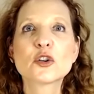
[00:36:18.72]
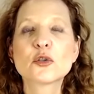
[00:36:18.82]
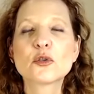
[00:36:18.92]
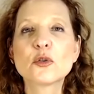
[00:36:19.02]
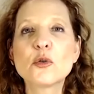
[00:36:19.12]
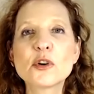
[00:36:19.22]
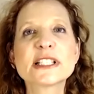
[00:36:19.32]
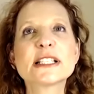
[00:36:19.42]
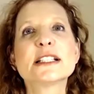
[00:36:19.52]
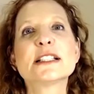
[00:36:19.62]

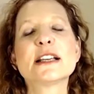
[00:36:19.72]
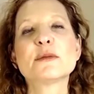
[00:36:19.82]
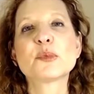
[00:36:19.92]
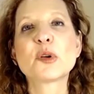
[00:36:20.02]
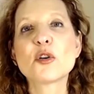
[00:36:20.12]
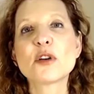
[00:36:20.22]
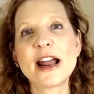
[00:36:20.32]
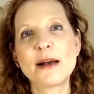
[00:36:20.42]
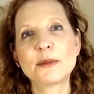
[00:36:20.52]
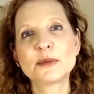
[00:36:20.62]
courses and
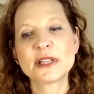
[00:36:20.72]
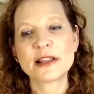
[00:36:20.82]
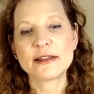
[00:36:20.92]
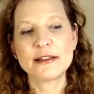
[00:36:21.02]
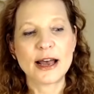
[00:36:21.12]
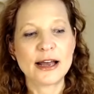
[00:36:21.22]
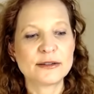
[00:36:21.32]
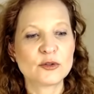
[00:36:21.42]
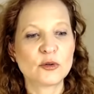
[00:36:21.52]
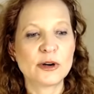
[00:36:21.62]
programs that
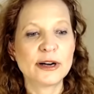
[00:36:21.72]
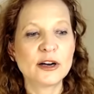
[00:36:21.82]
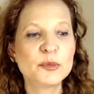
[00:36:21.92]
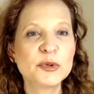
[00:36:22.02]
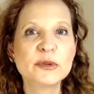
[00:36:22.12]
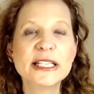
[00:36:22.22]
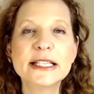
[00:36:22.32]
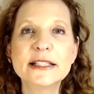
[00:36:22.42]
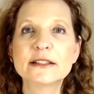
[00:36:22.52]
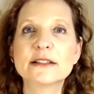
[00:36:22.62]
help you
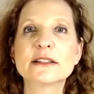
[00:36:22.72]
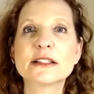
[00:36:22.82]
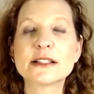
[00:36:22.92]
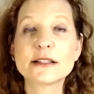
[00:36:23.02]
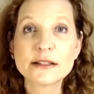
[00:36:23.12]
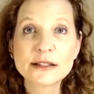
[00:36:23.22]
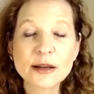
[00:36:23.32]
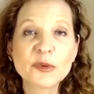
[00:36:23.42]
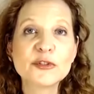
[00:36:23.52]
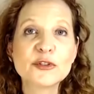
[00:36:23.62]
heal
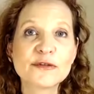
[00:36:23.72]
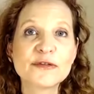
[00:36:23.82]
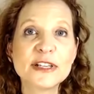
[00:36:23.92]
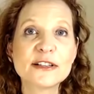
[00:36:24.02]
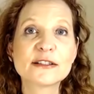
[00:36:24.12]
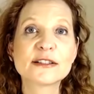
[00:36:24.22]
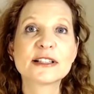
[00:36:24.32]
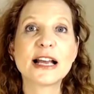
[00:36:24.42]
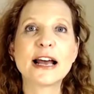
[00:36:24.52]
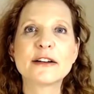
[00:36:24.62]
some of your fears
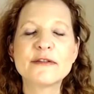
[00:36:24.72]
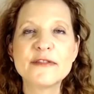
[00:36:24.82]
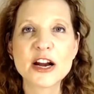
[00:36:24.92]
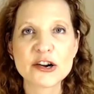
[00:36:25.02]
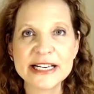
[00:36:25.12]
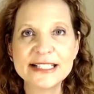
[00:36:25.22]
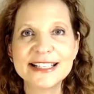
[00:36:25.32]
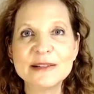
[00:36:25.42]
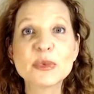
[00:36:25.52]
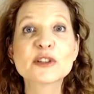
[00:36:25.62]
at a very
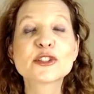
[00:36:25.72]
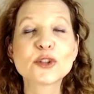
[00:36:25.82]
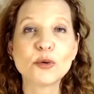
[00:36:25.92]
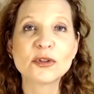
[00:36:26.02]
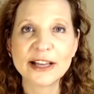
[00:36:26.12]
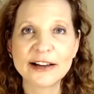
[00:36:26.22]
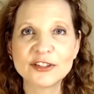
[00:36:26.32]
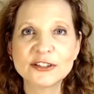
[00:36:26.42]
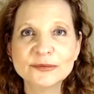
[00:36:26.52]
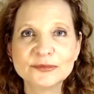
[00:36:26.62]
deep soul
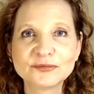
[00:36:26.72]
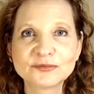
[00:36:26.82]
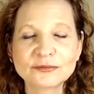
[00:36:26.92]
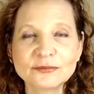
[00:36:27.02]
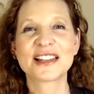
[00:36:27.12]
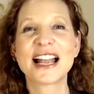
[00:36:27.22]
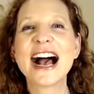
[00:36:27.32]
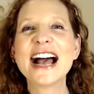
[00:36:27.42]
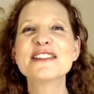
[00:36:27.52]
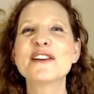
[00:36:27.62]
level.
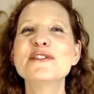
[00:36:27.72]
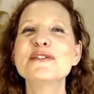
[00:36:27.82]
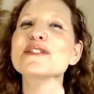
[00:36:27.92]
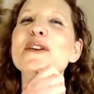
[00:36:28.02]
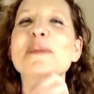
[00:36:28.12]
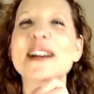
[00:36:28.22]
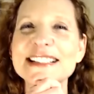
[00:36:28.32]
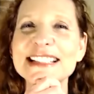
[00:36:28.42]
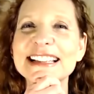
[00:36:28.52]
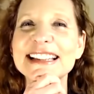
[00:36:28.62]
I love you so much,
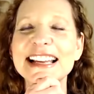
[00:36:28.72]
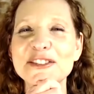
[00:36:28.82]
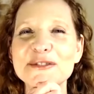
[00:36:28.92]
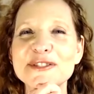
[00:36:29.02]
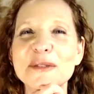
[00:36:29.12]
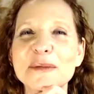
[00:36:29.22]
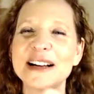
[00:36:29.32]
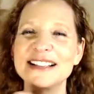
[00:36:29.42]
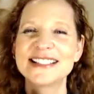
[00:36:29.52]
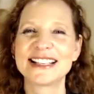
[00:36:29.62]
and thank you so
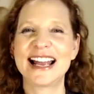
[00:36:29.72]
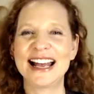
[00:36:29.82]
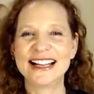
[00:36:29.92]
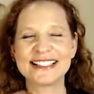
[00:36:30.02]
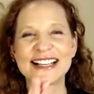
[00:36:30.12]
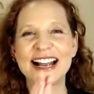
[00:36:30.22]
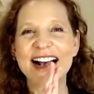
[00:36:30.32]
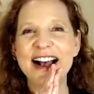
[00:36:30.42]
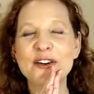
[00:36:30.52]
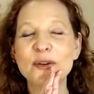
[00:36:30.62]
much. And
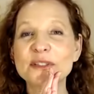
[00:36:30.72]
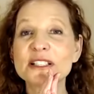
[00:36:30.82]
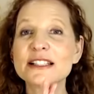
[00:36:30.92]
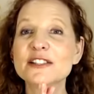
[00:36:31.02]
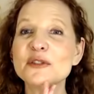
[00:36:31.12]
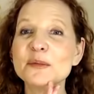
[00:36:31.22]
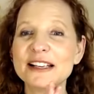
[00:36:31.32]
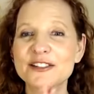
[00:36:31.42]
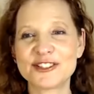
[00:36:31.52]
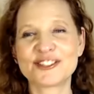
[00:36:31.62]
I hope to see you in my
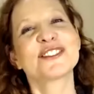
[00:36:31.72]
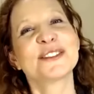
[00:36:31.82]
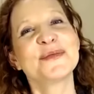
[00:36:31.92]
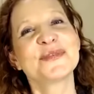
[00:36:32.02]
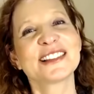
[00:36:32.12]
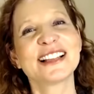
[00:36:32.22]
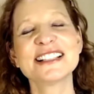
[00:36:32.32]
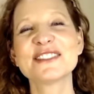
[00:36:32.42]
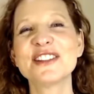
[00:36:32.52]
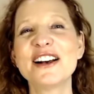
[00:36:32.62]
inner circle.
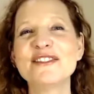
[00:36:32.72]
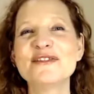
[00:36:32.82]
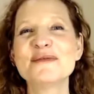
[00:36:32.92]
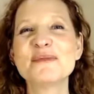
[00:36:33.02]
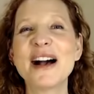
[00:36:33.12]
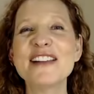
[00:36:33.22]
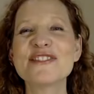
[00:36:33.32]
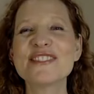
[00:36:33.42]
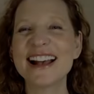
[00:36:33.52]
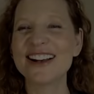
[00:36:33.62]
Lots of love. Bye for
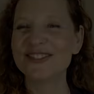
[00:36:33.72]
now.